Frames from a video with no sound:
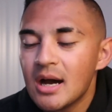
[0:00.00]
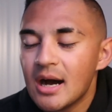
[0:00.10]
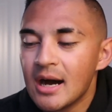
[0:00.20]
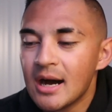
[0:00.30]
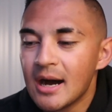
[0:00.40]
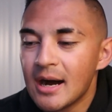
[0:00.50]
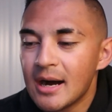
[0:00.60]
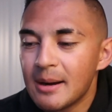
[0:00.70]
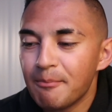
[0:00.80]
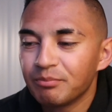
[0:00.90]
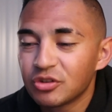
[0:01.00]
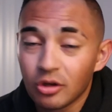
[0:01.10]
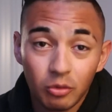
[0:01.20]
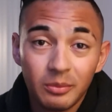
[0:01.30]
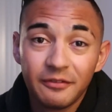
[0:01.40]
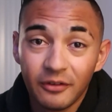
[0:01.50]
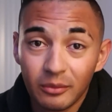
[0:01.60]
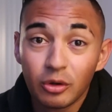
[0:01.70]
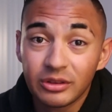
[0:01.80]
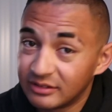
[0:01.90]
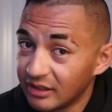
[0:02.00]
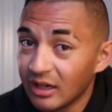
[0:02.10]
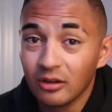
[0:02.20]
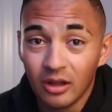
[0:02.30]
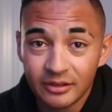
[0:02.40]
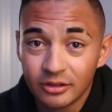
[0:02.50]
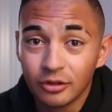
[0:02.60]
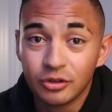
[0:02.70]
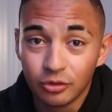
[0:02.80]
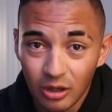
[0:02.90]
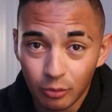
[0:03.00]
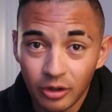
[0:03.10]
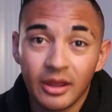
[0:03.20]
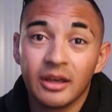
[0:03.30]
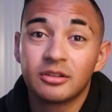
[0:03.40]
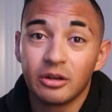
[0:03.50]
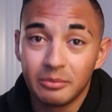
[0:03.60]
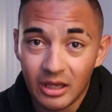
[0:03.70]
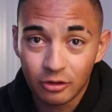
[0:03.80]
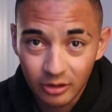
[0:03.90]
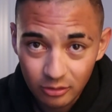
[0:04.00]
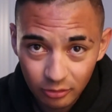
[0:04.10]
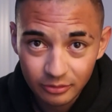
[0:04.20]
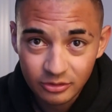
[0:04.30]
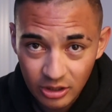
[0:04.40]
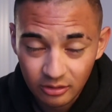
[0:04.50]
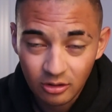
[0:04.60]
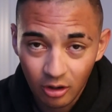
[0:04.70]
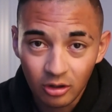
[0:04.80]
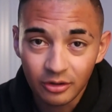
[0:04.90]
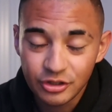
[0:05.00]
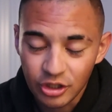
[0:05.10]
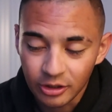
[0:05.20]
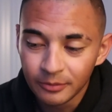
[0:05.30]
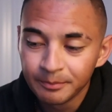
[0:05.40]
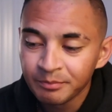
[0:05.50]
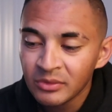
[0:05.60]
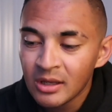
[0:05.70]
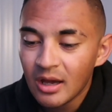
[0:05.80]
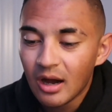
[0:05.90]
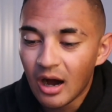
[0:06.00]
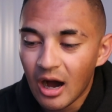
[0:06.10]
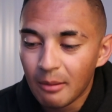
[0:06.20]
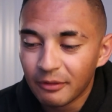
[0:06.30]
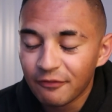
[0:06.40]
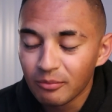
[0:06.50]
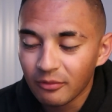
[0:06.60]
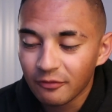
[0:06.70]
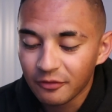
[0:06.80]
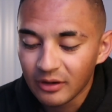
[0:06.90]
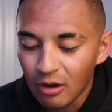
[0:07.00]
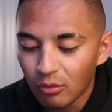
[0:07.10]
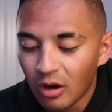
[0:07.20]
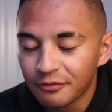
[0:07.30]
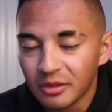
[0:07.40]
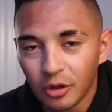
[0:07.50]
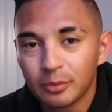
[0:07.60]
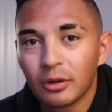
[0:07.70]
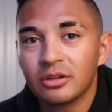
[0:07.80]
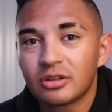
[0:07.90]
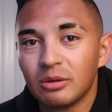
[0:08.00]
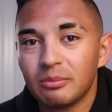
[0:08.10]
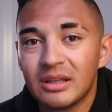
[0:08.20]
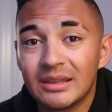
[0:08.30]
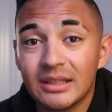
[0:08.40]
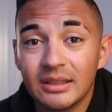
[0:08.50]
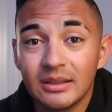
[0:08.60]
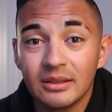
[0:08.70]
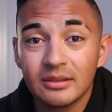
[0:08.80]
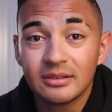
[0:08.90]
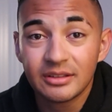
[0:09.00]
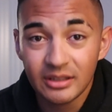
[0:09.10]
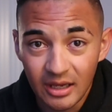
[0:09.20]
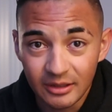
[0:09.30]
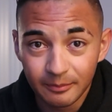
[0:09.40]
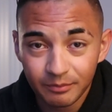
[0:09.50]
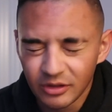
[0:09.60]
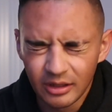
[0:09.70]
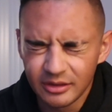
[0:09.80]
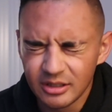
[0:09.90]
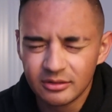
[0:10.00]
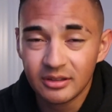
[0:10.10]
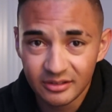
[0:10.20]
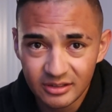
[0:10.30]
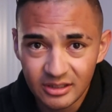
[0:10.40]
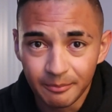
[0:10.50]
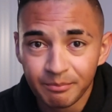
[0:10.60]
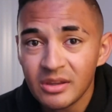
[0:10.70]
So I will be filming with the C8 a lot still. Do not worry, that is going to be a critical car on the channel. But for now on, for the most part, it's going to be the C8, the TC